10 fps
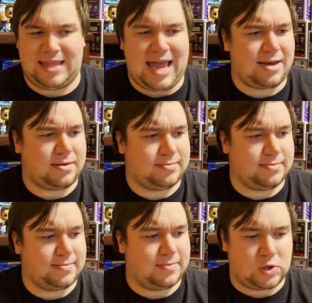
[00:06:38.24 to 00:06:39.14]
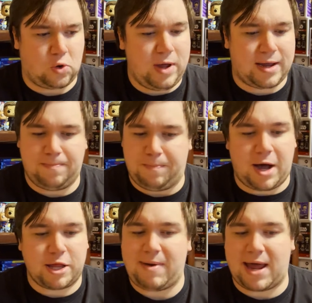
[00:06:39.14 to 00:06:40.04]
that quick
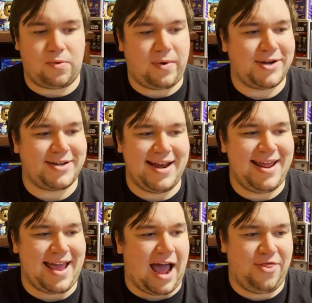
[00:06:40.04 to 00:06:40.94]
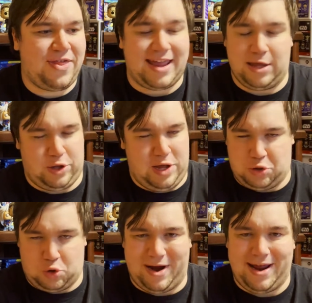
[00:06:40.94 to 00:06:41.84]
boss battle rush in it, I think is
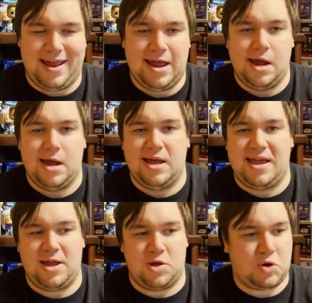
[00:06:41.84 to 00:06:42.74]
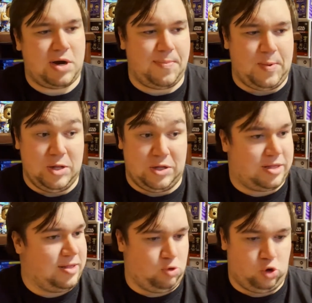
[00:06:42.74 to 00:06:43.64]
great. It straight up
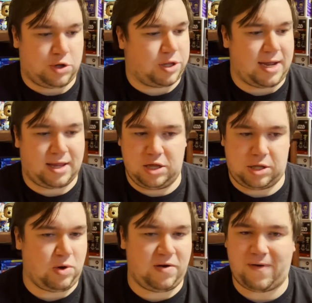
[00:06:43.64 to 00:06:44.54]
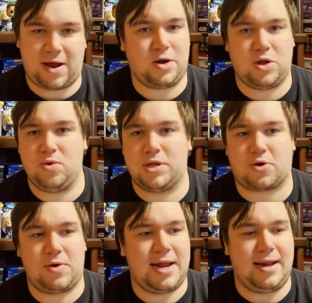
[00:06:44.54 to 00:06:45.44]
looks like the Street Fighter 2
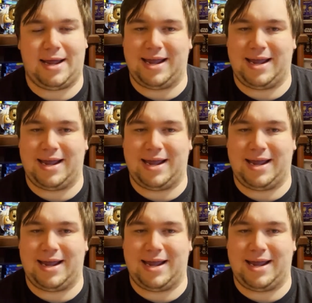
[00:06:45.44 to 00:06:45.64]
screen, like